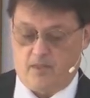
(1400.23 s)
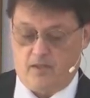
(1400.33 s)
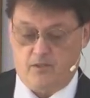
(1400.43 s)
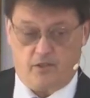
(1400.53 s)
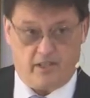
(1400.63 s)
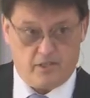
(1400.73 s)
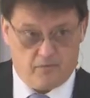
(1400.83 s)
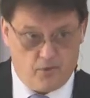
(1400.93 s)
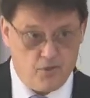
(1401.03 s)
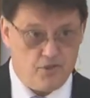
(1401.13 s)
So that's the
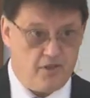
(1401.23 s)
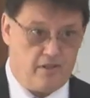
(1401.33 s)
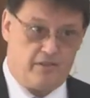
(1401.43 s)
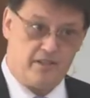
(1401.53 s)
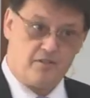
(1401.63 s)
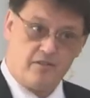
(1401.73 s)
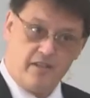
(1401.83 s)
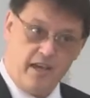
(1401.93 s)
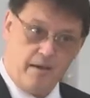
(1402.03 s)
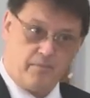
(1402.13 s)
first thing. That's already
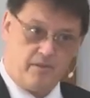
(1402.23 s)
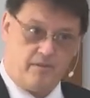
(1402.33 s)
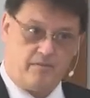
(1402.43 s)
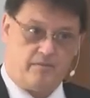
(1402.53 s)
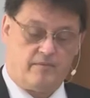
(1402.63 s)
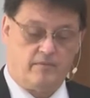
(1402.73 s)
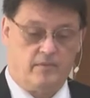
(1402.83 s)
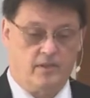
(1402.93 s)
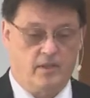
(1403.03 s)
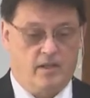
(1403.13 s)
happened.
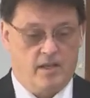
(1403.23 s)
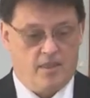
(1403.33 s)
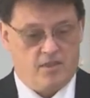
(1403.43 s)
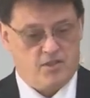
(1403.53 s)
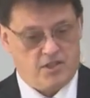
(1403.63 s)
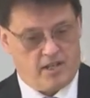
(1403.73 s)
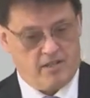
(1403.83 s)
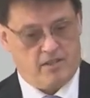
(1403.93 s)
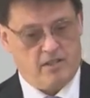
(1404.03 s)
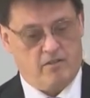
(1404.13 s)
The
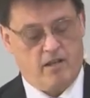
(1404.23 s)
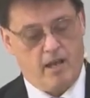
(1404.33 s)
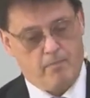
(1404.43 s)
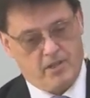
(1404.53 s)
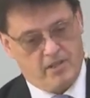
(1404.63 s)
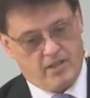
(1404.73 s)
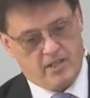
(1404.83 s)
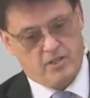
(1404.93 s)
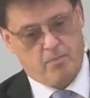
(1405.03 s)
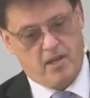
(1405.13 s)
second thing will happen in
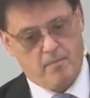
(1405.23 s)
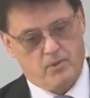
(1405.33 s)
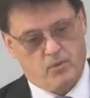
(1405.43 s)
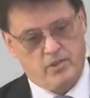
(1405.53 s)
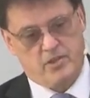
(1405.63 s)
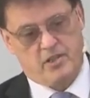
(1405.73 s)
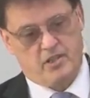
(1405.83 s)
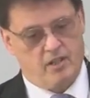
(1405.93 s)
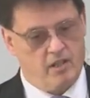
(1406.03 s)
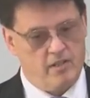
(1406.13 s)
that span between
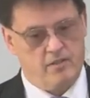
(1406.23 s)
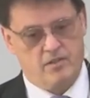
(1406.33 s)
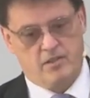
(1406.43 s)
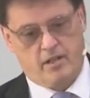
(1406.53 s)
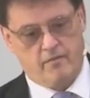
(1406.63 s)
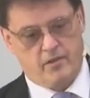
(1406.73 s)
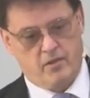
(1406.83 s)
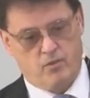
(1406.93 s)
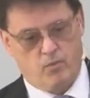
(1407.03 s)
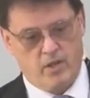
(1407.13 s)
69th and
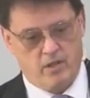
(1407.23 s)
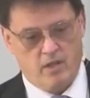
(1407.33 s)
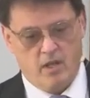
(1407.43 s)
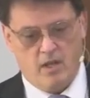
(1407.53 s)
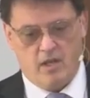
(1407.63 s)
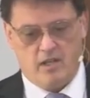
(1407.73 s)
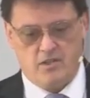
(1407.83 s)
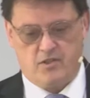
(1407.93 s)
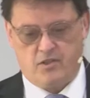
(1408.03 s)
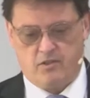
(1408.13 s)
70th week
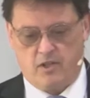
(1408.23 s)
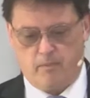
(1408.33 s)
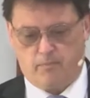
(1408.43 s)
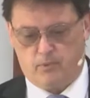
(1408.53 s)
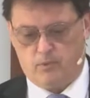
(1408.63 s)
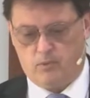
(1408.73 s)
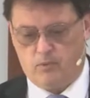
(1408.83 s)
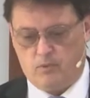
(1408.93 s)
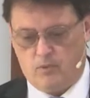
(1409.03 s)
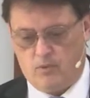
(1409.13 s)
is the temple
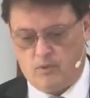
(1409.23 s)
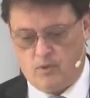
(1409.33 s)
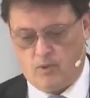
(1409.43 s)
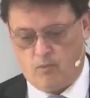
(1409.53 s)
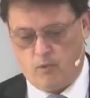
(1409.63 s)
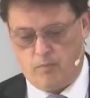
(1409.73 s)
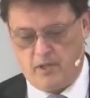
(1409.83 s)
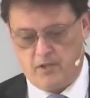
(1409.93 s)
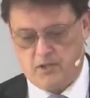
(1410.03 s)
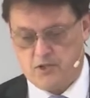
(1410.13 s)
would
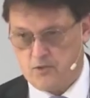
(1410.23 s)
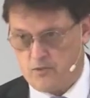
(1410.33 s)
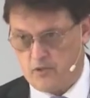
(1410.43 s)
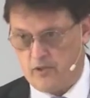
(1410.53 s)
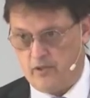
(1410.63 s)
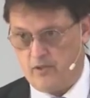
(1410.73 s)
be destroyed.